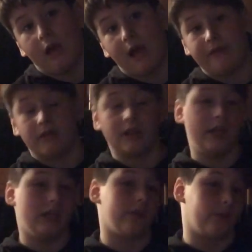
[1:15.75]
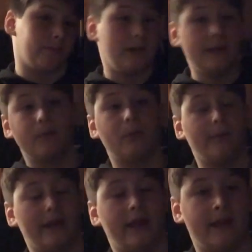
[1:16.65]
I've seen other people
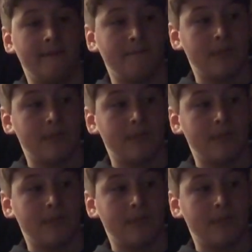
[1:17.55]
beat it.